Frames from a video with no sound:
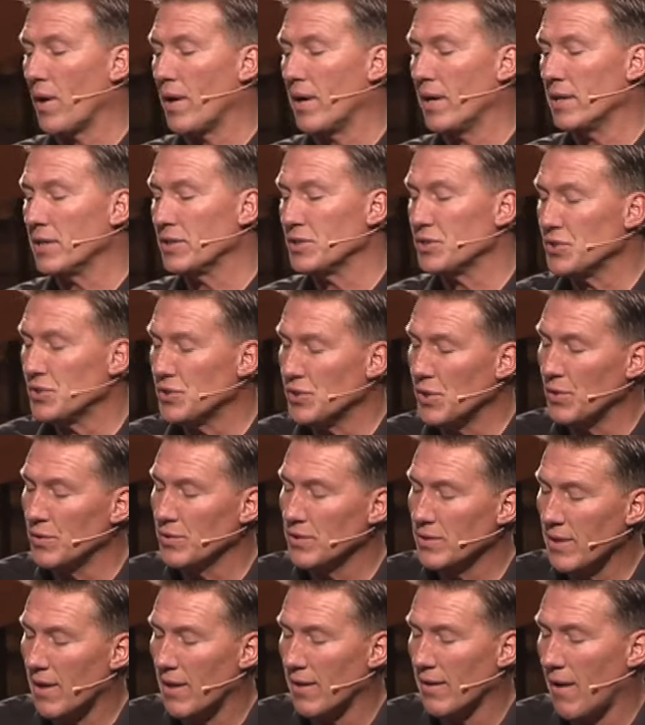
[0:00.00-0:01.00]
for it is
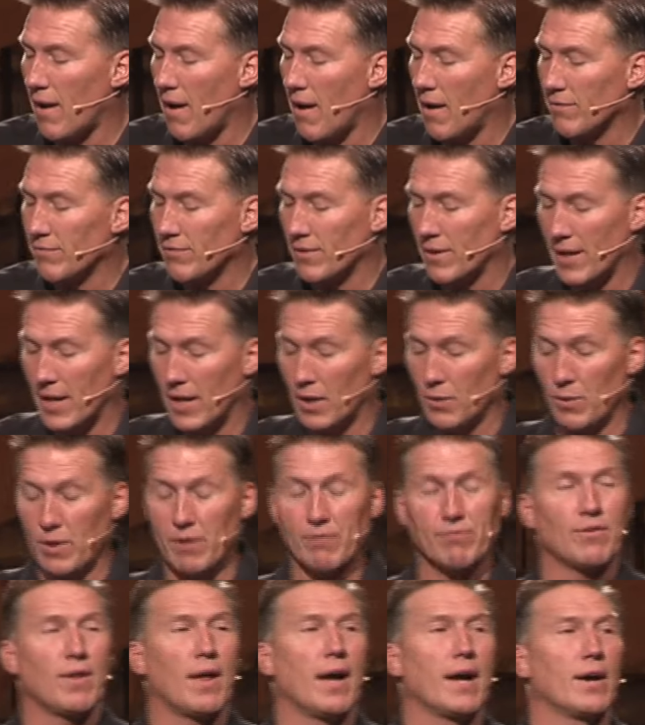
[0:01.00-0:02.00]
soon cut off
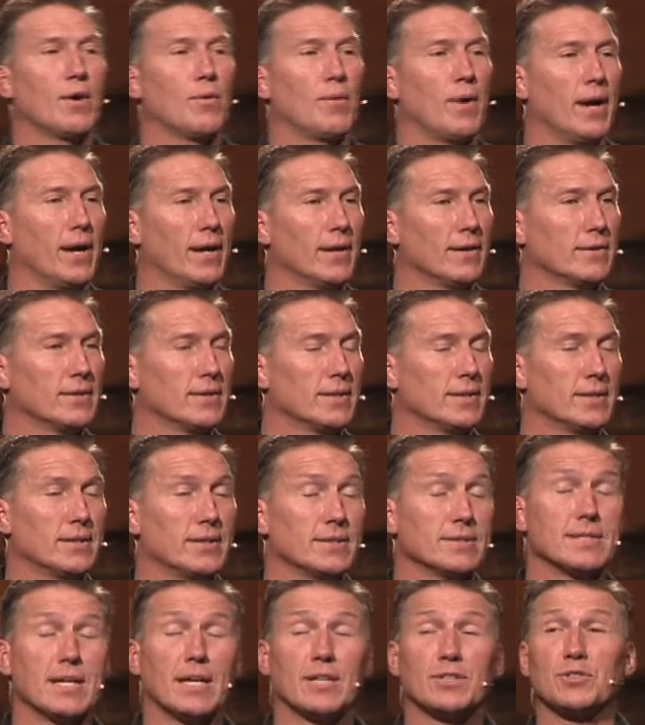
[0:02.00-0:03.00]
and we fly away.
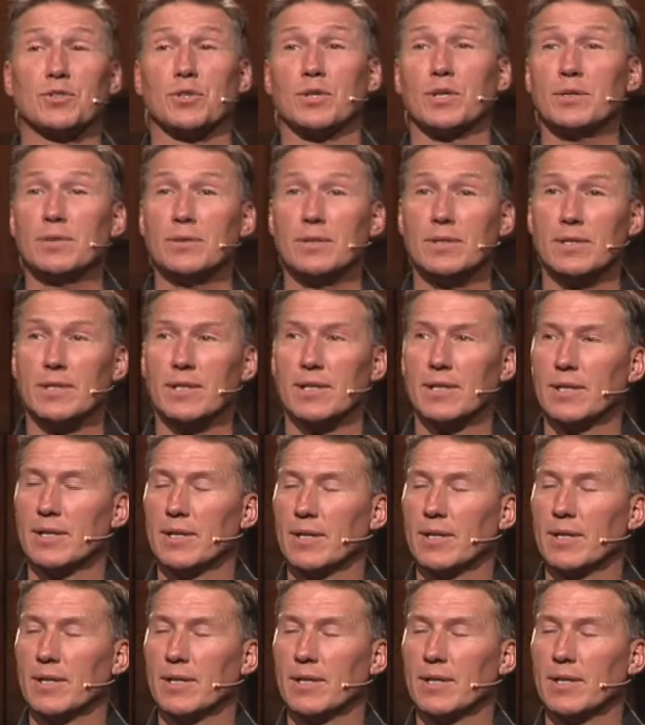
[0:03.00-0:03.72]
Isn't that true?